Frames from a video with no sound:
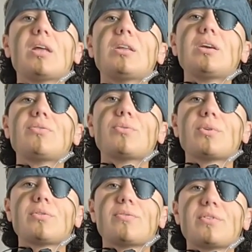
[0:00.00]
Named for
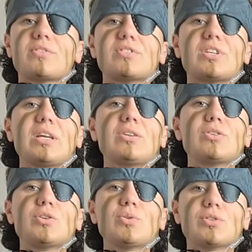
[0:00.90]
one of its
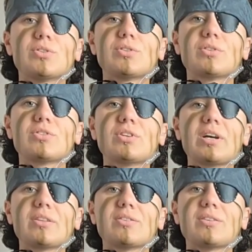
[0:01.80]
intended uses,
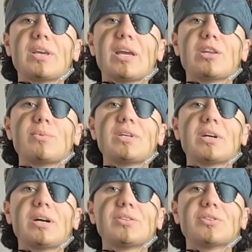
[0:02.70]
silencing enemy
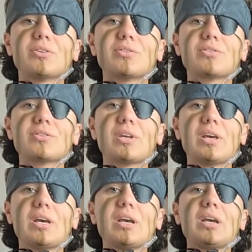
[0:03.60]
guard dogs.
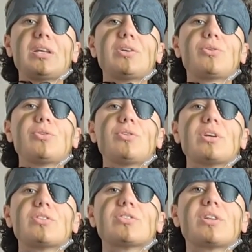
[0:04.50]
It included
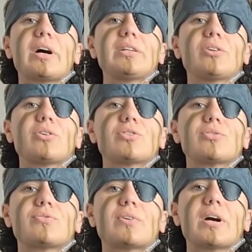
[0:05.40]
a slide lock
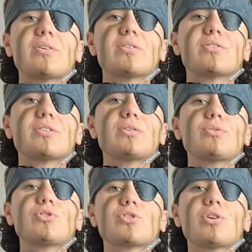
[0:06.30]
to fire in a
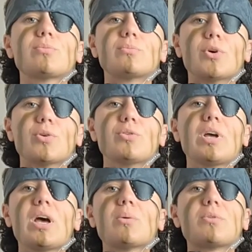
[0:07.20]
single-shot
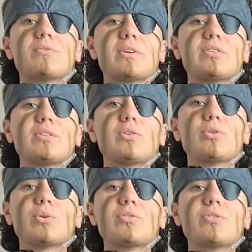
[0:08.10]
mode, preventing the
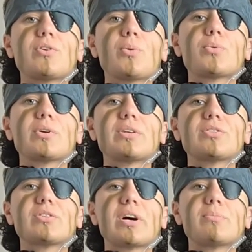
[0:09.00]
noise of the operating
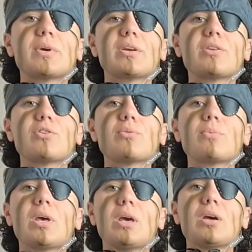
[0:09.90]
slide
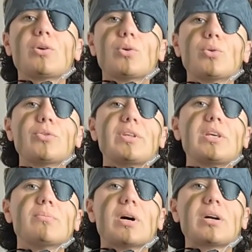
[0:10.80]
mechanism called
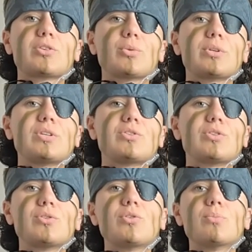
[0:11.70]
the Mark
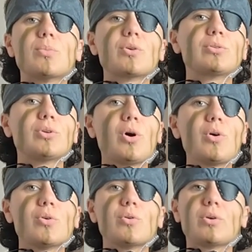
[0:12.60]
22 Model
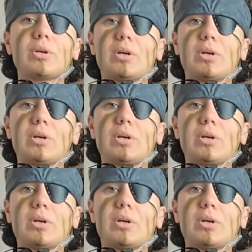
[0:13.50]
O